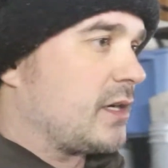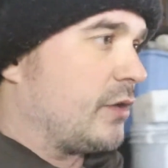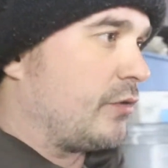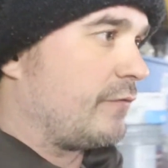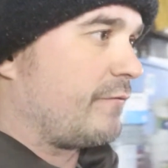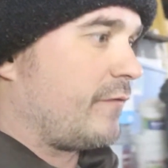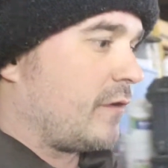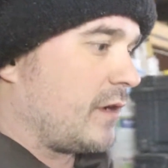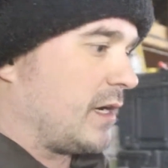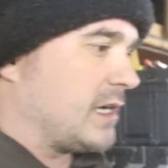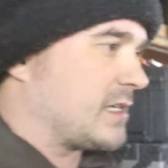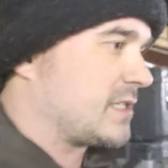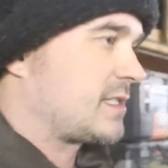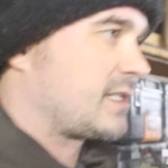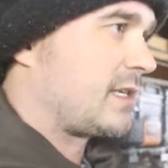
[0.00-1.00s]
going for
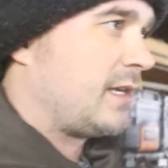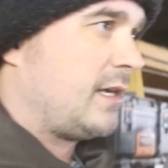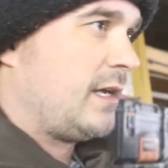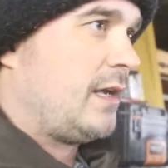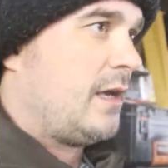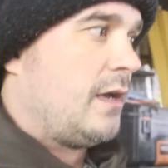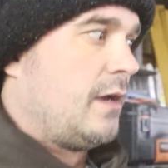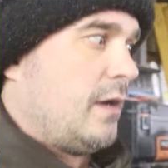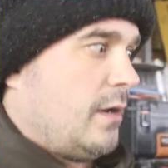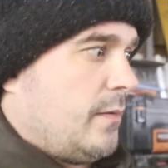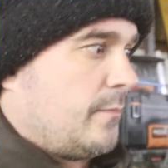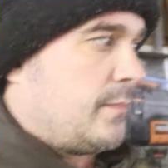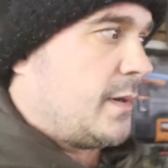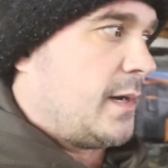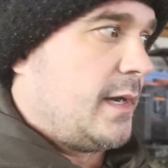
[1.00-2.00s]
us,
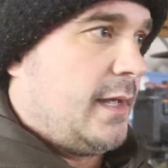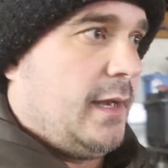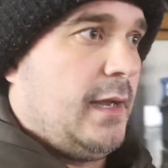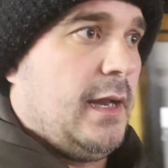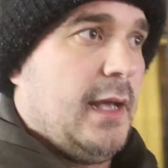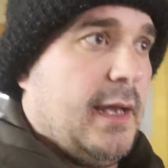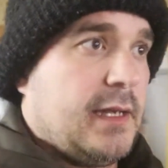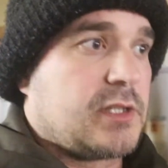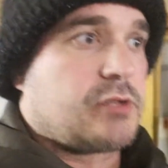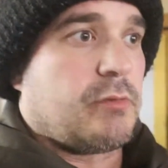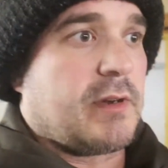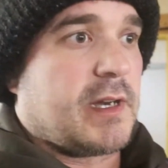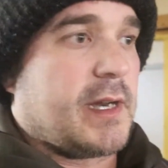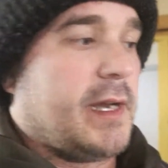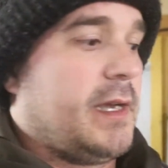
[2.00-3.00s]
but just
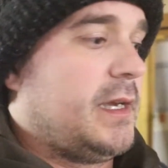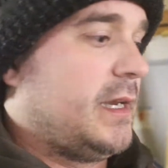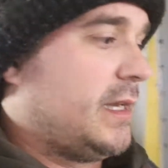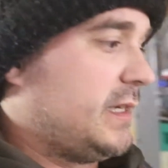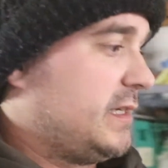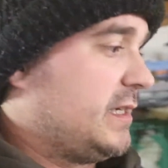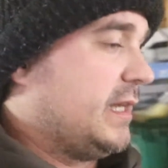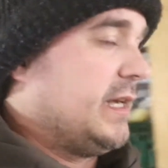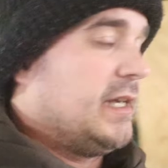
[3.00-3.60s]
wanted